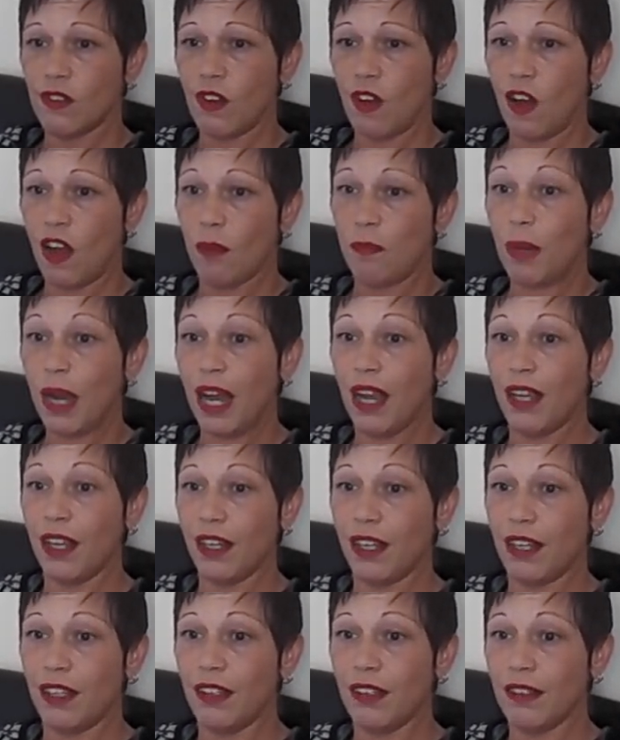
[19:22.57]
I
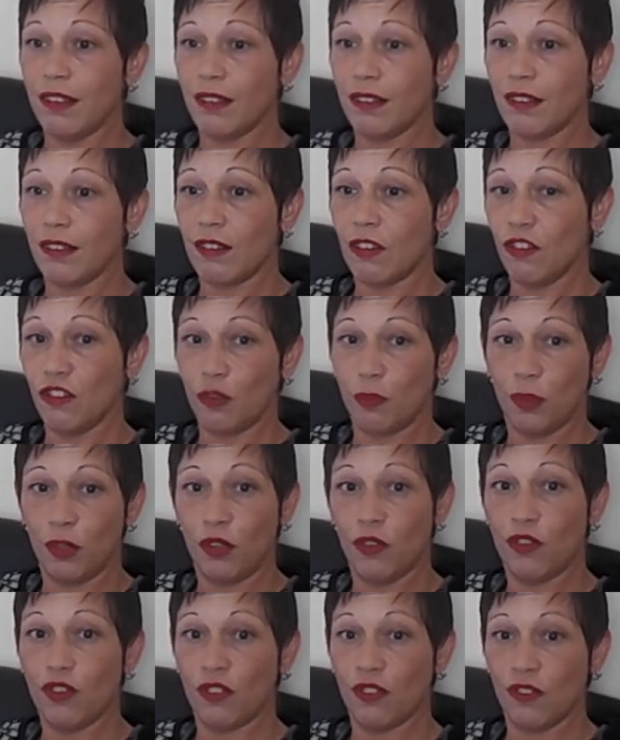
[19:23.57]
paid
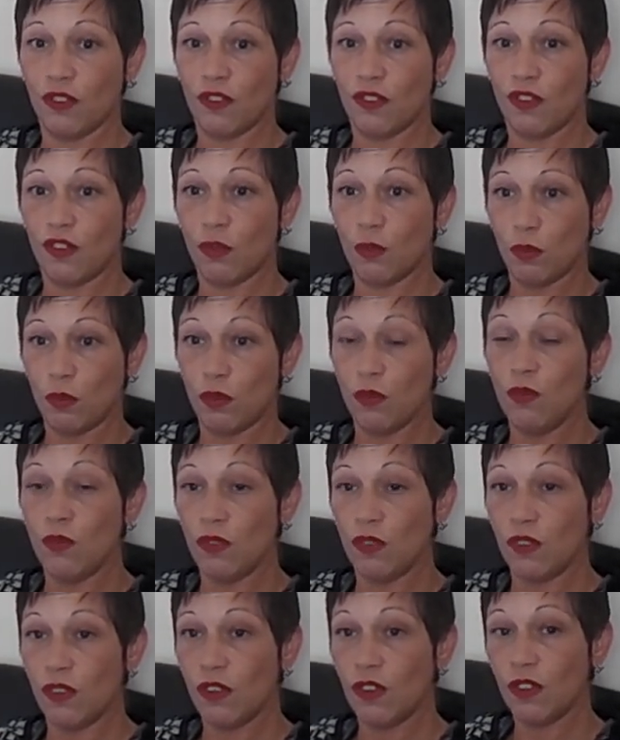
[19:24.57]
contributions
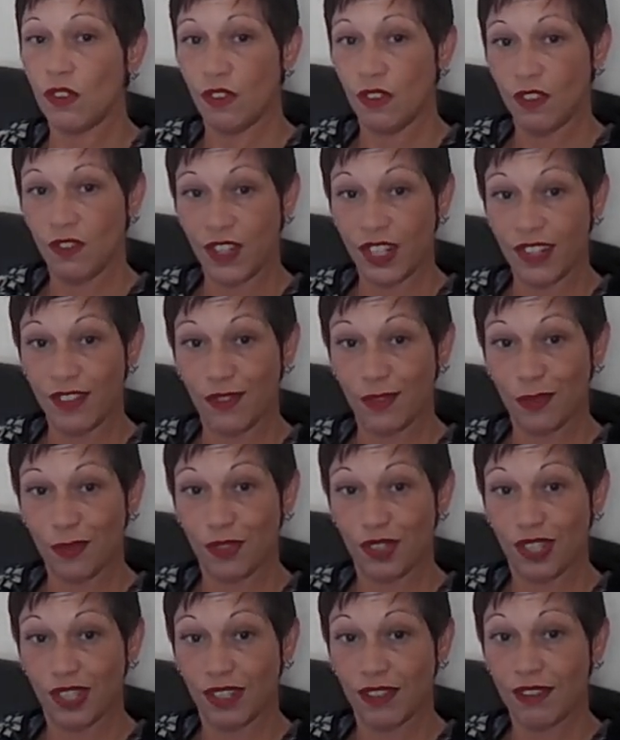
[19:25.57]
towards the
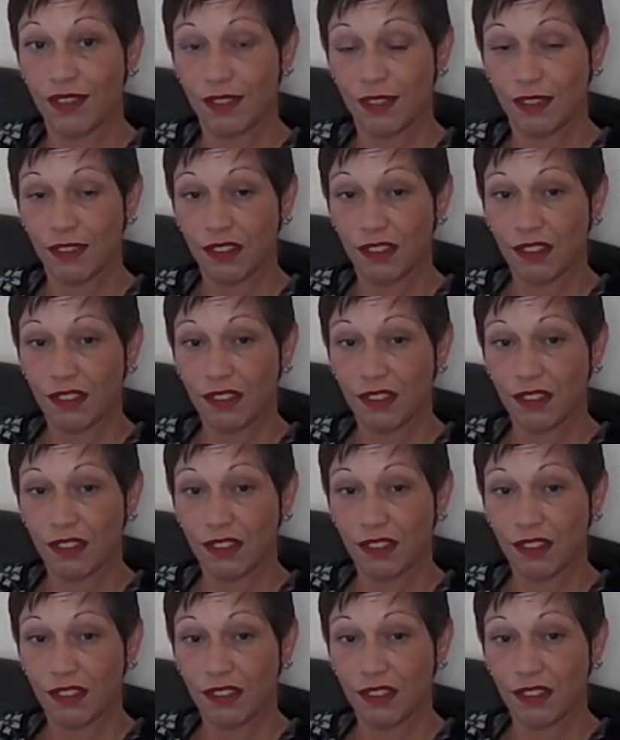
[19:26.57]
resources,